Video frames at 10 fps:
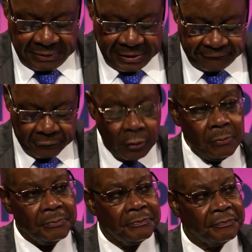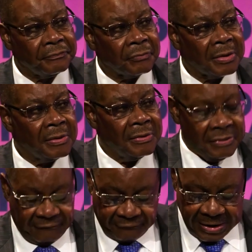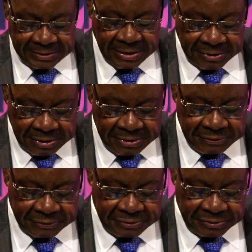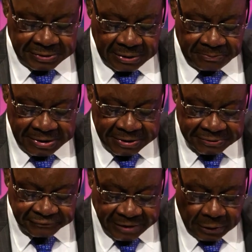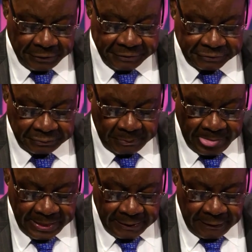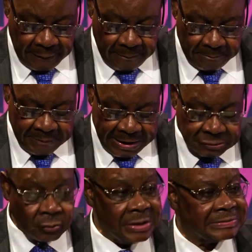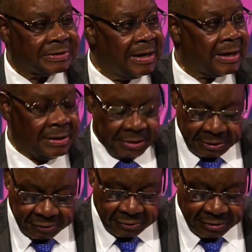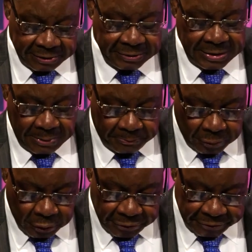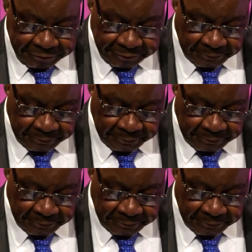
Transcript: Therefore, the fight against gender-based violence must always take an integrated approach.